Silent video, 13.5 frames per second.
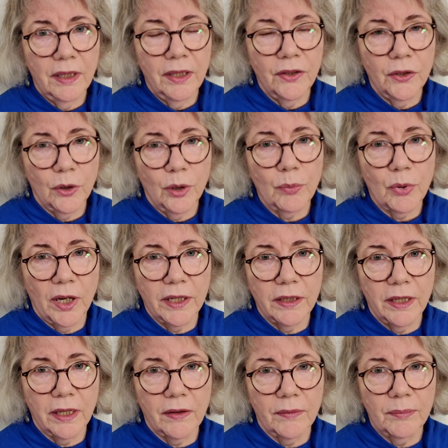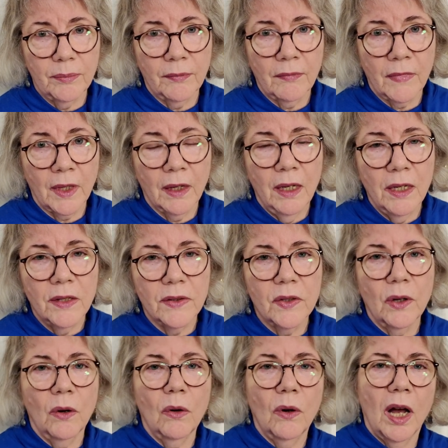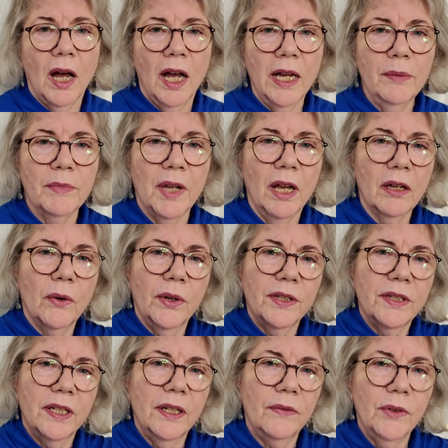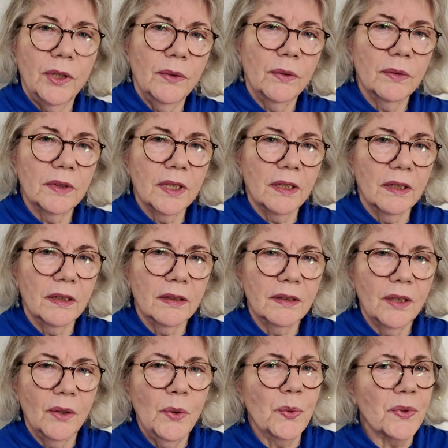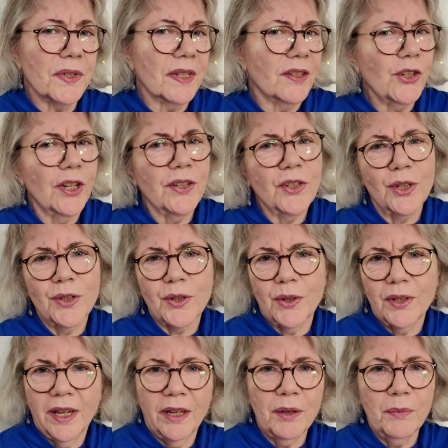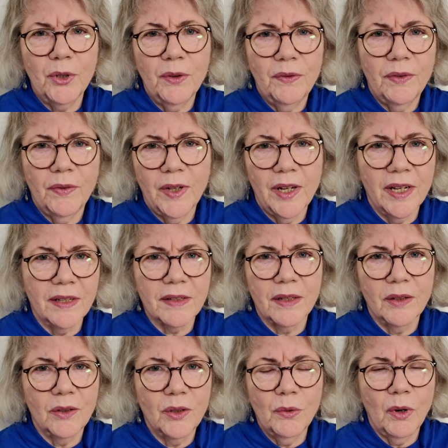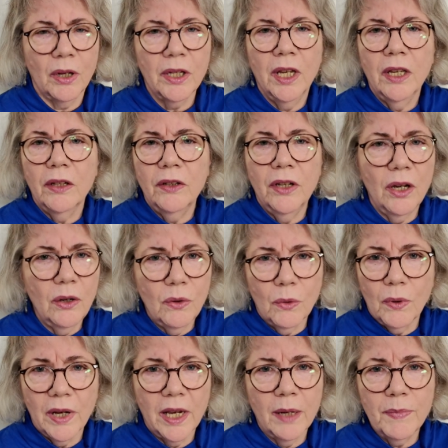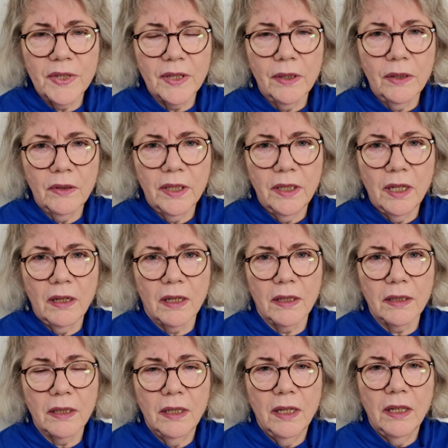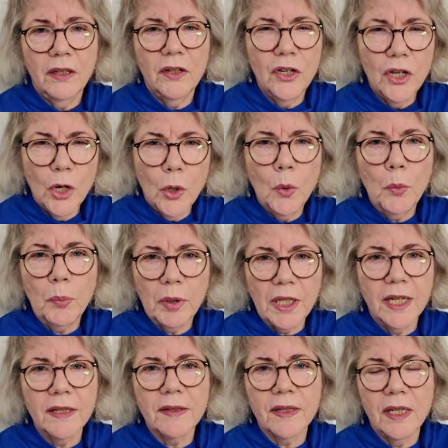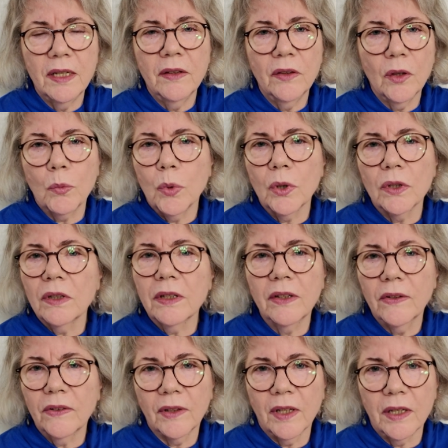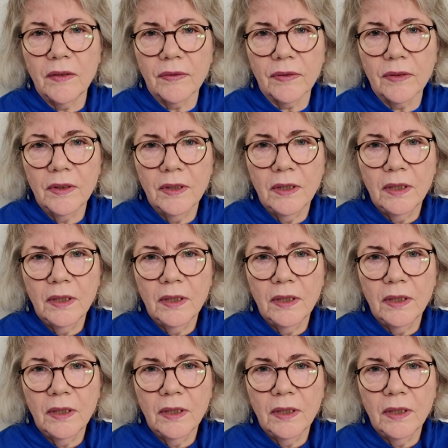in Europe right now. So I am not going to give you little, suggestions on how to move to France and do... No, absolutely not. No place in the world is safe.